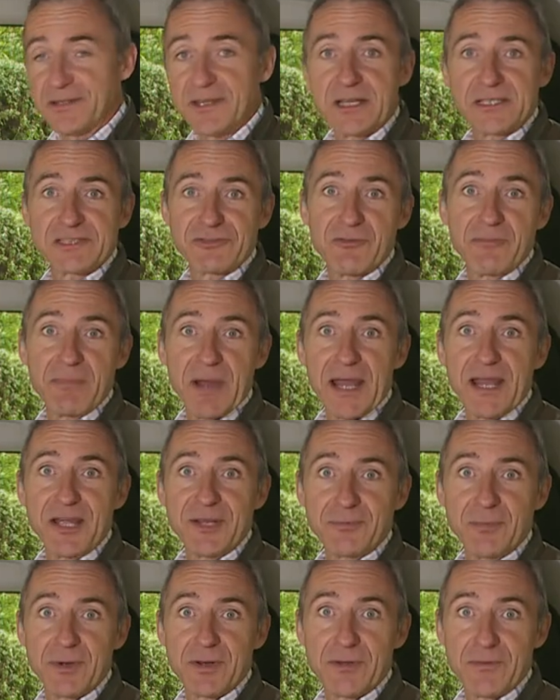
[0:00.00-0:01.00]
does
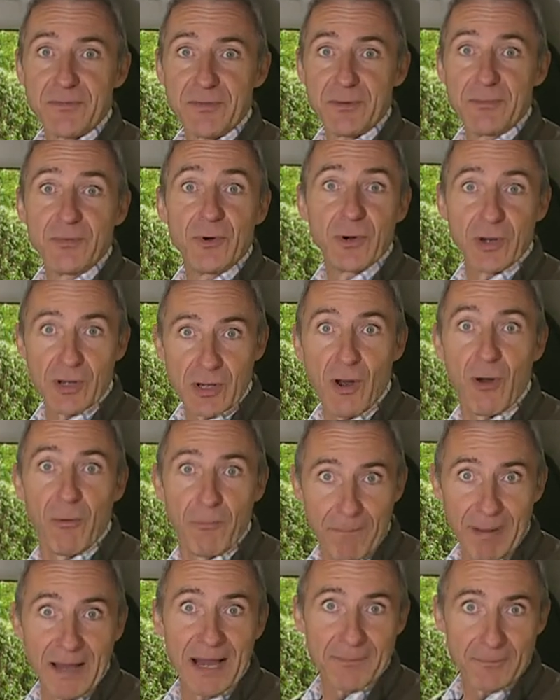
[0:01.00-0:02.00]
remain one of the more
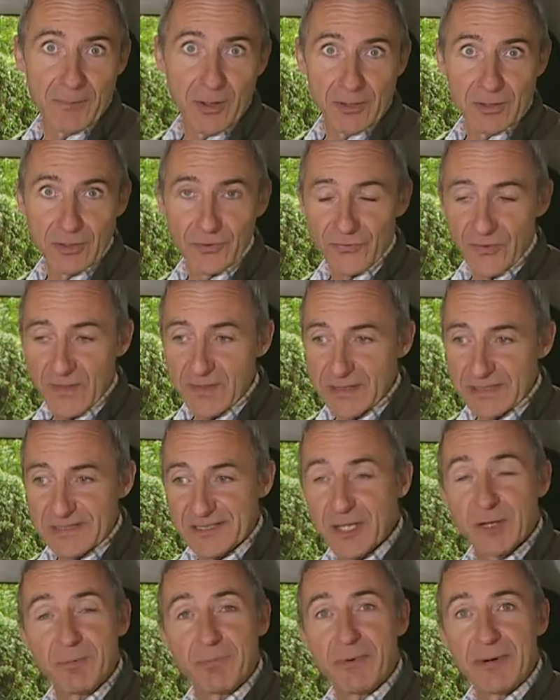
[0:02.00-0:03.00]
compact models in the
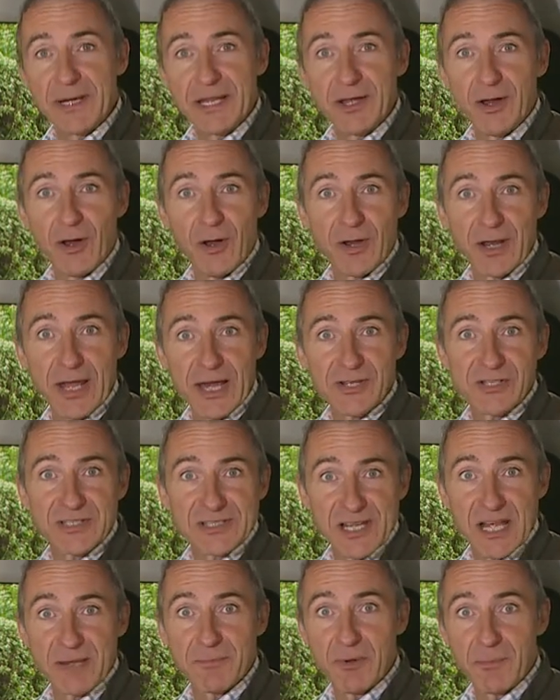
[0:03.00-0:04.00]
Super Mini hot hatch
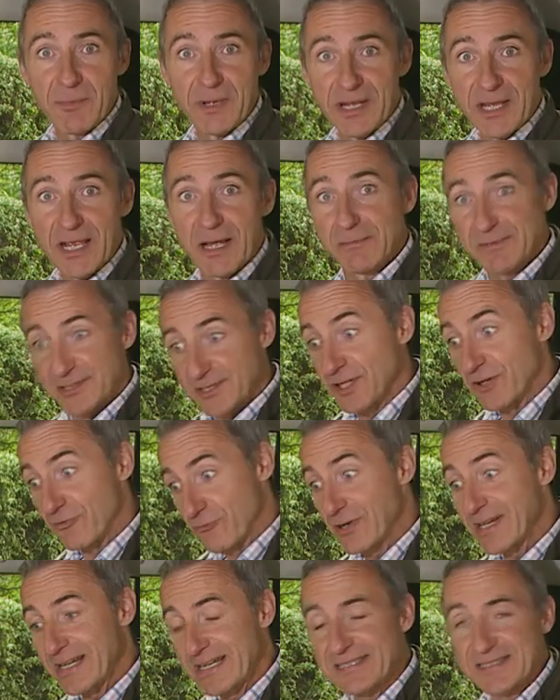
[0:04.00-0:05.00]
segment when it comes to
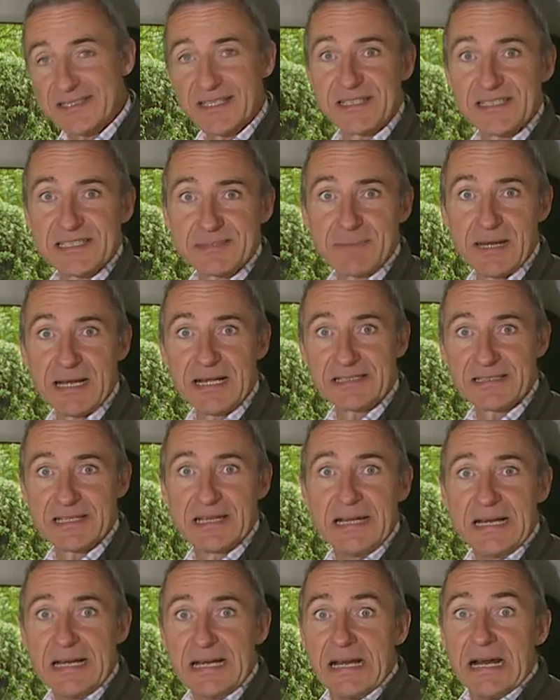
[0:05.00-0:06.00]
rear seat space.
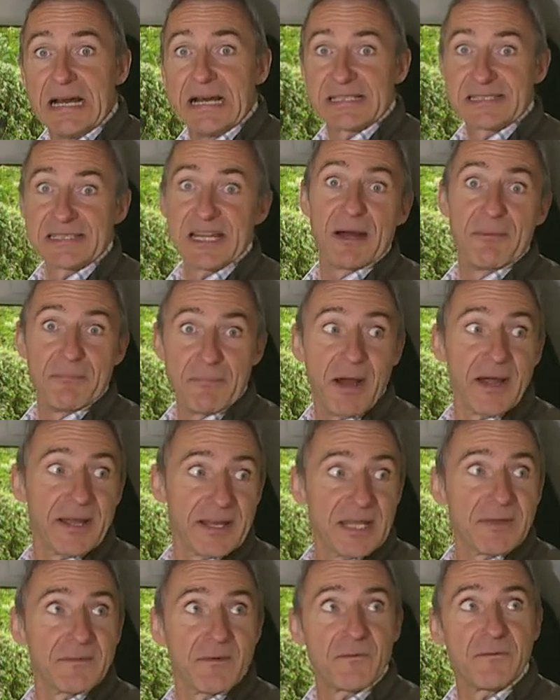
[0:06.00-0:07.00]
Some might
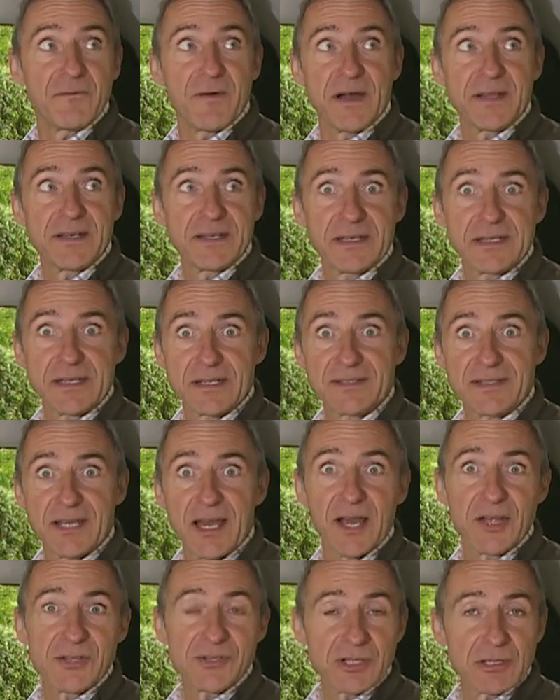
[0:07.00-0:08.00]
even find it a
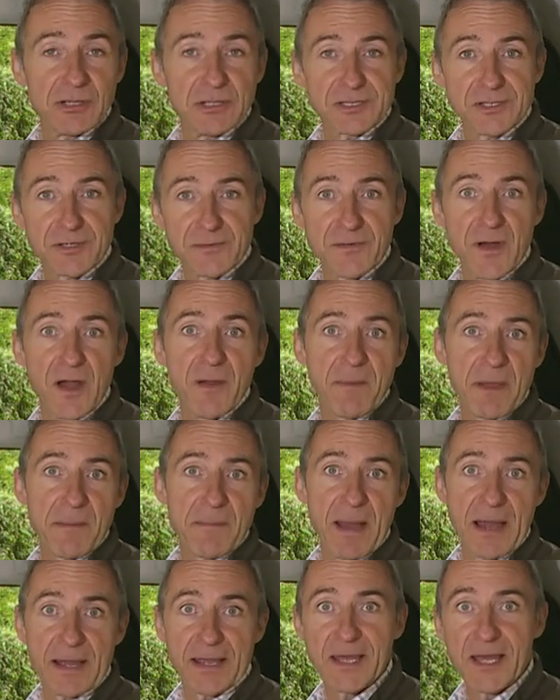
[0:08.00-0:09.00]
touch claustrophobic
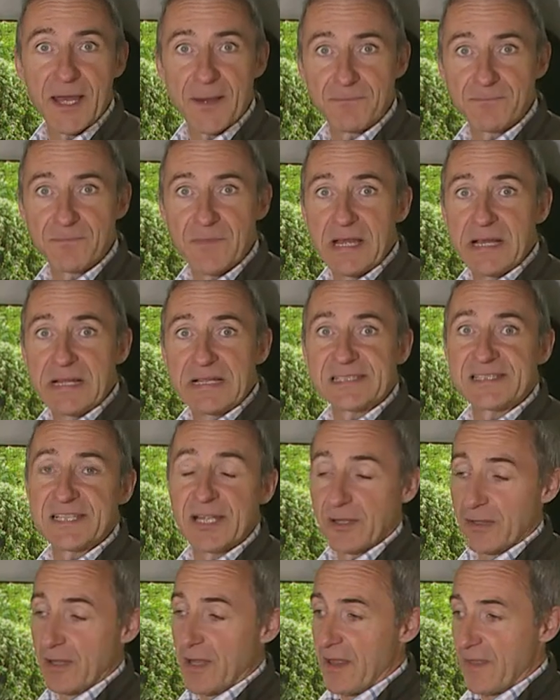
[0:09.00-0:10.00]
back here.
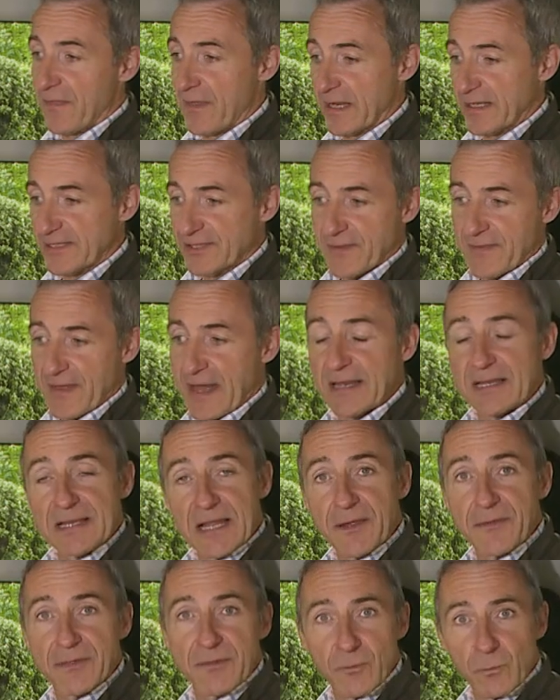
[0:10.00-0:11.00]
Still, thanks to that
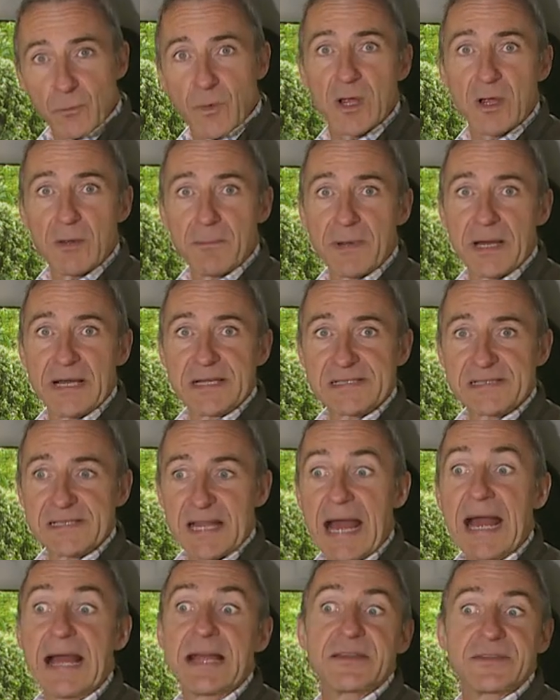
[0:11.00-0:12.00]
lengthened wheelbase
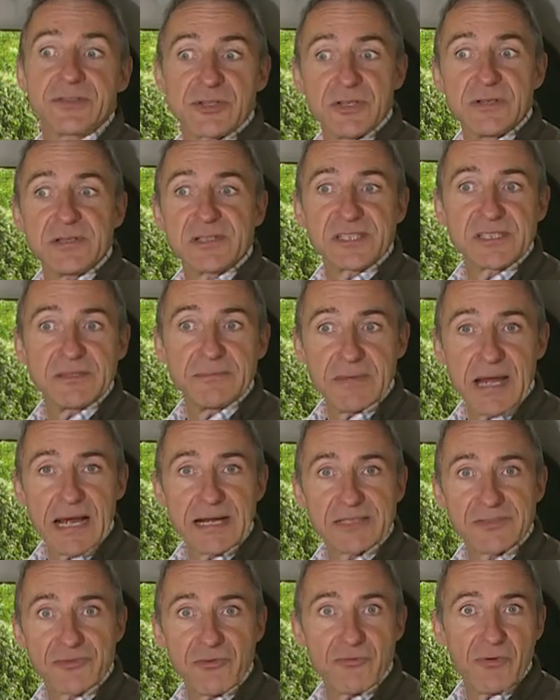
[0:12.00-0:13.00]
and to some
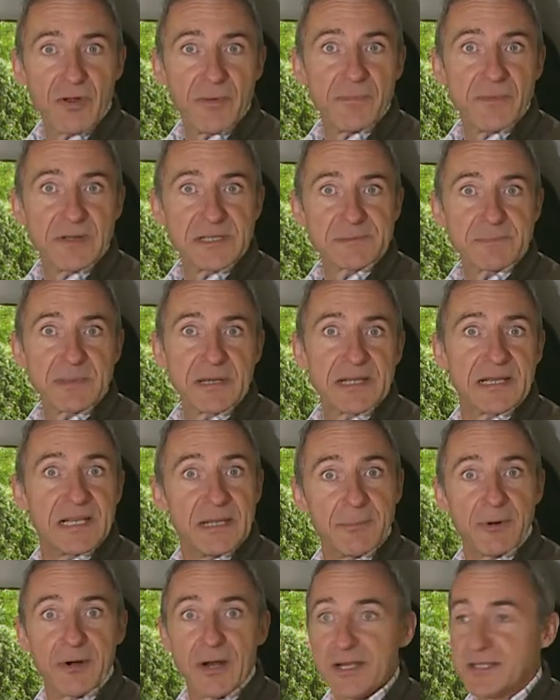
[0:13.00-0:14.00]
extra room that's been
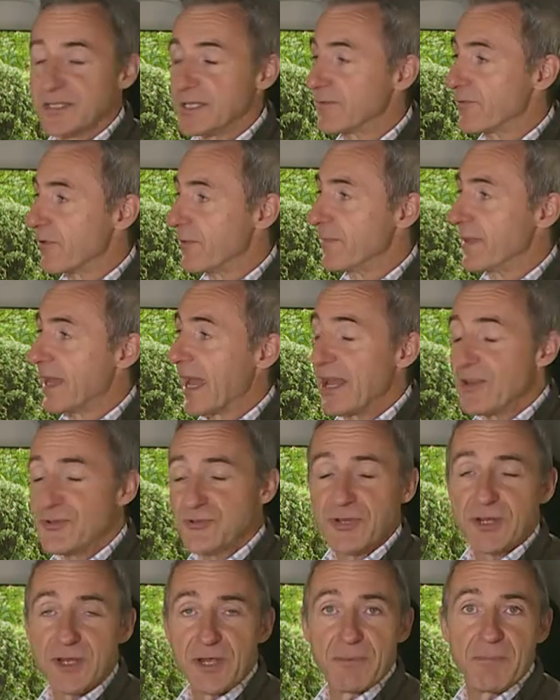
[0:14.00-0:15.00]
liberated from the
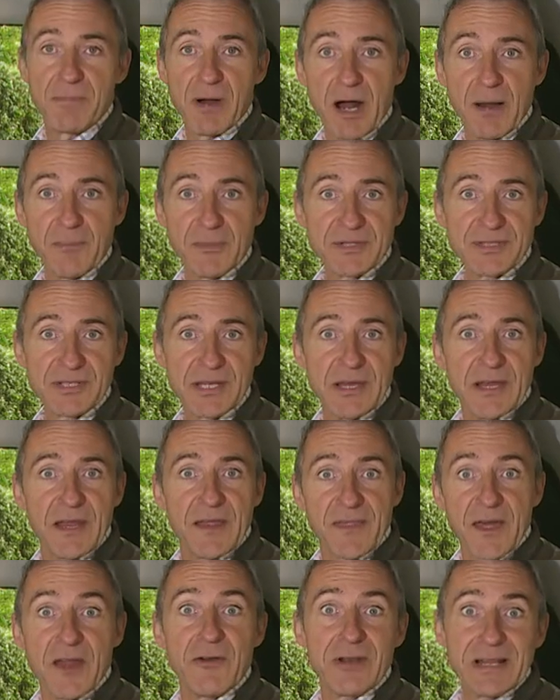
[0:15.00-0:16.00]
engine compartment,
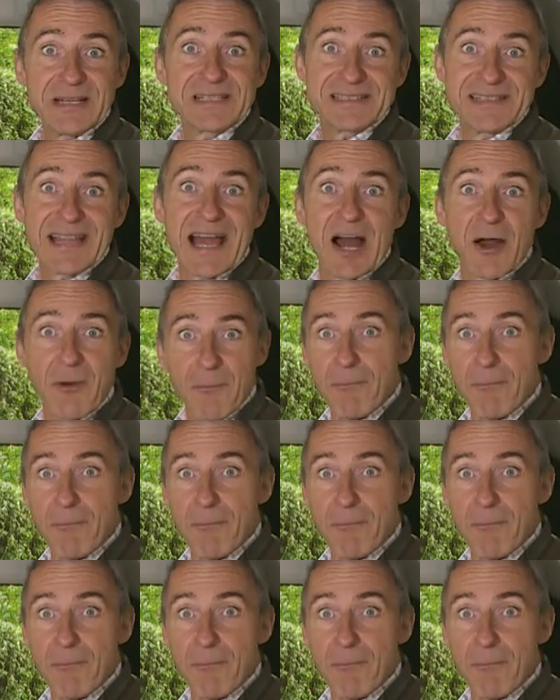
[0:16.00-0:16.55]
there is now